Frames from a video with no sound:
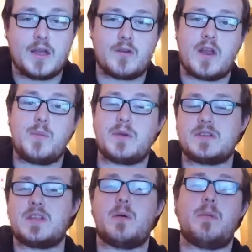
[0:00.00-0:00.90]

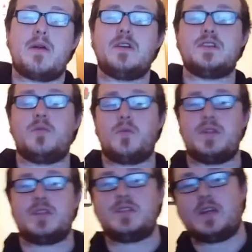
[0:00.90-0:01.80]
Grape summer berries
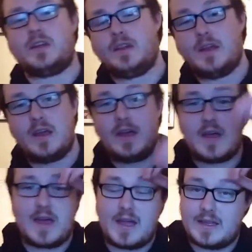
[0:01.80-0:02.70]
with a chill,
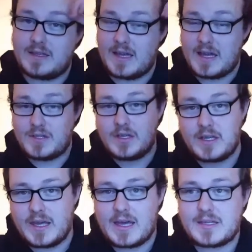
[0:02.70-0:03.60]
and as you
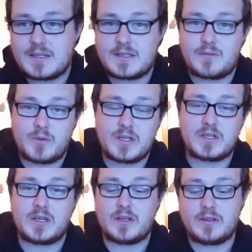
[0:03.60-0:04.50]
can guess, with a
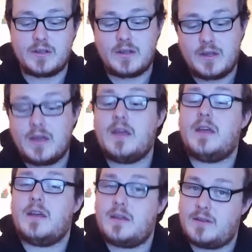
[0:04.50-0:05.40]
chill,
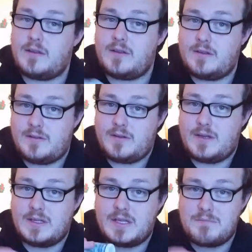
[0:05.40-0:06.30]

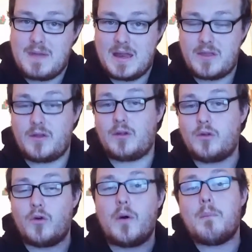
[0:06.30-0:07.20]
it's a
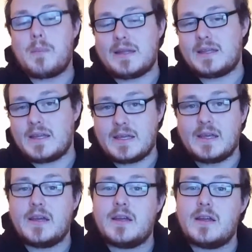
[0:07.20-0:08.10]
menthol or
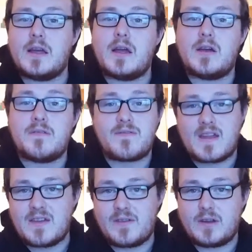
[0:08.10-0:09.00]
minty
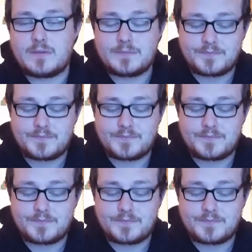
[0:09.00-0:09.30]
flavour.